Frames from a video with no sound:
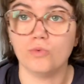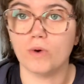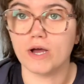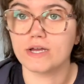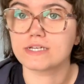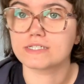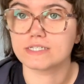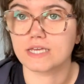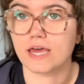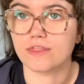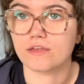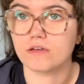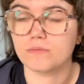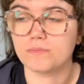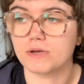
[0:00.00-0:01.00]
work
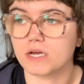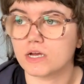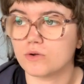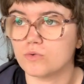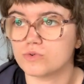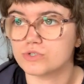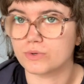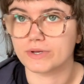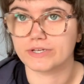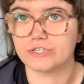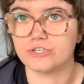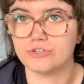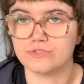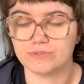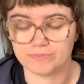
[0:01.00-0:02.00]
together, but also I can
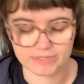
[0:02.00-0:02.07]
use them